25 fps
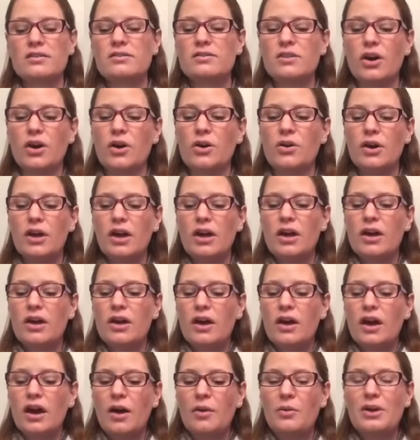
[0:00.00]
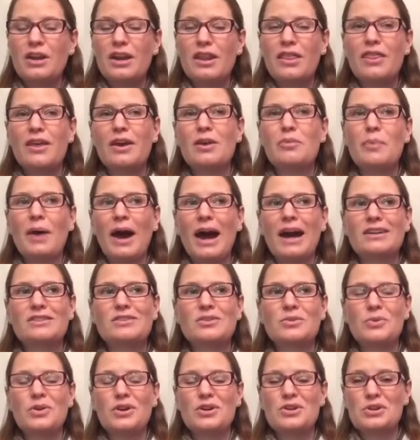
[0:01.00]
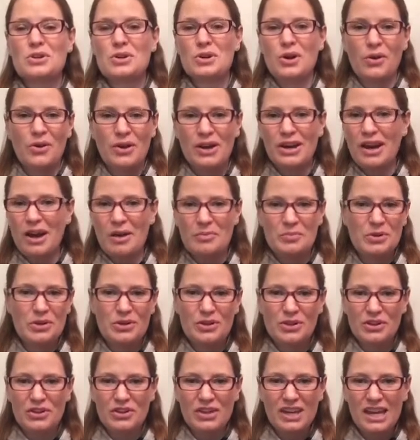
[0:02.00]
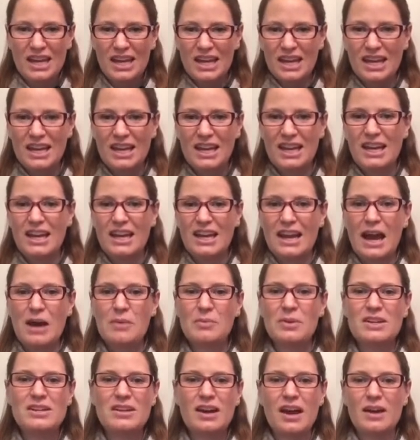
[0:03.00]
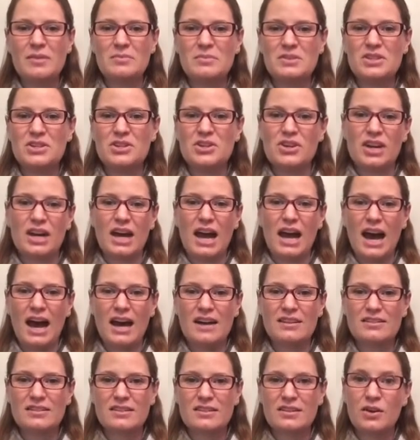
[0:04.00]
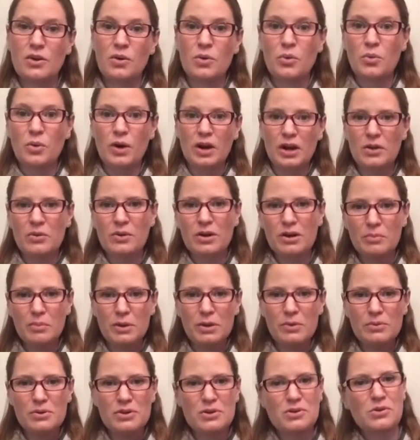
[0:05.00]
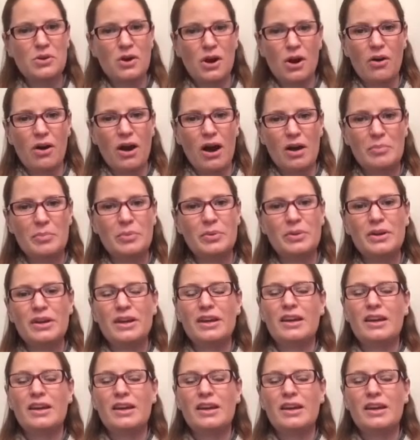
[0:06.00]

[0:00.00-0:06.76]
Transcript: So I want you to think back to when you're growing up, you're a little kid, and how many times do you get asked, what do you want to be when you grow up?